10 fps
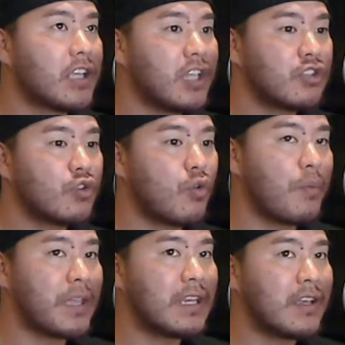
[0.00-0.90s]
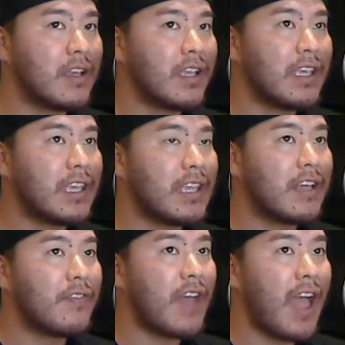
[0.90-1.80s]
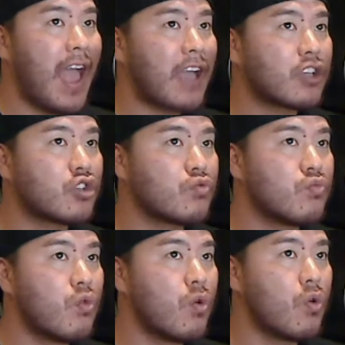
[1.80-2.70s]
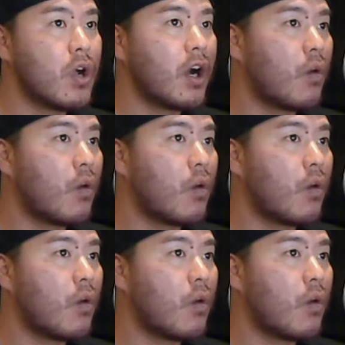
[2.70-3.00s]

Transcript: gentleman in the actual